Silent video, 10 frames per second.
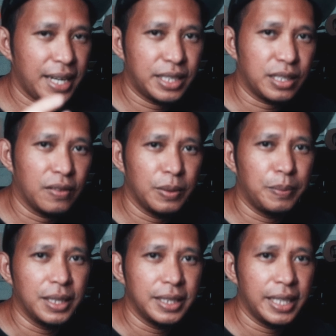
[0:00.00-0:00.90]
edge of the
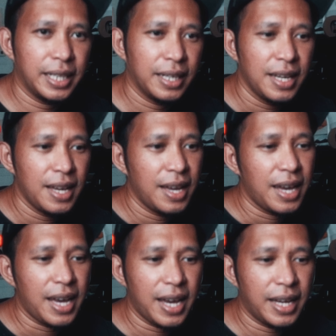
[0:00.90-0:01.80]
building,
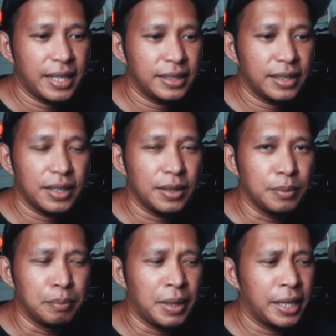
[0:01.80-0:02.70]
and
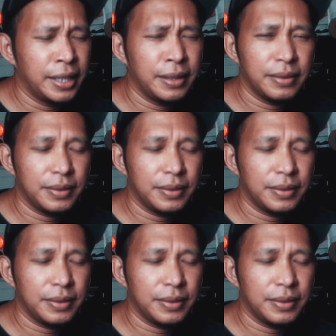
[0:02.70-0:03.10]
my